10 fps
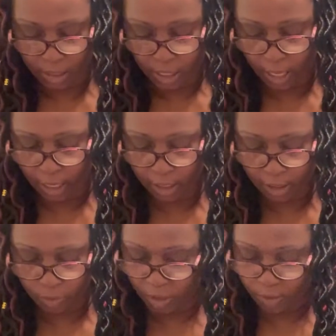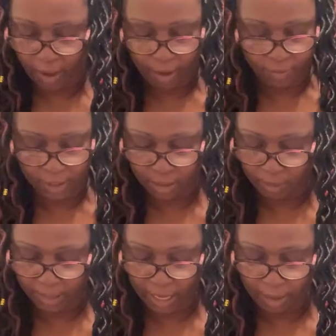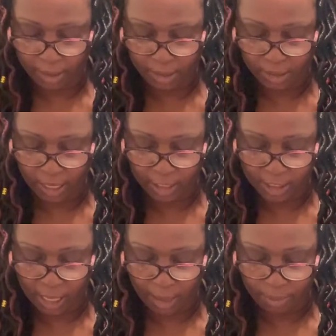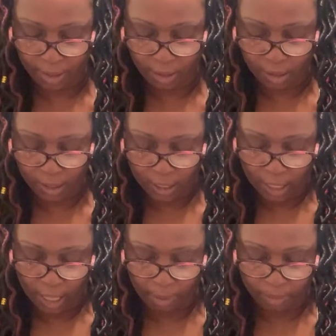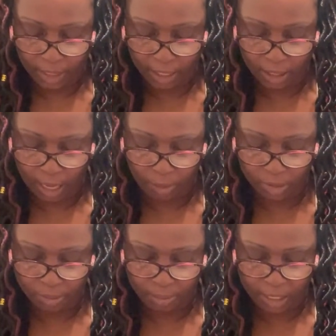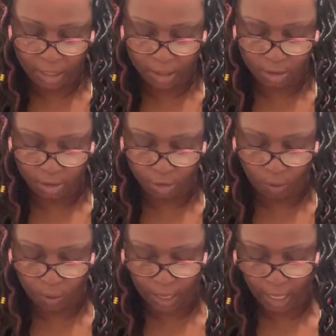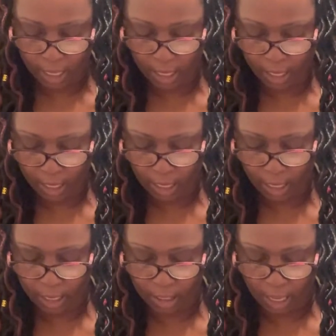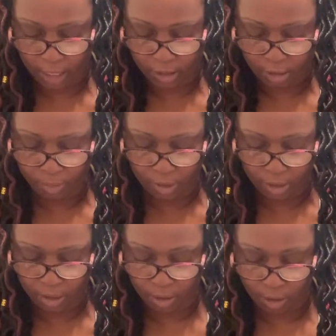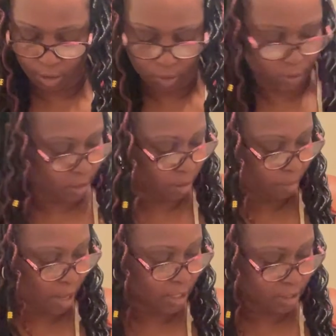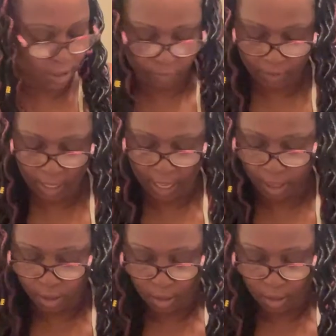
And with crafting, sometimes these things happen. I'm thinking I was meaning to go ahead and actually put a clear coat on here and probably just forgot.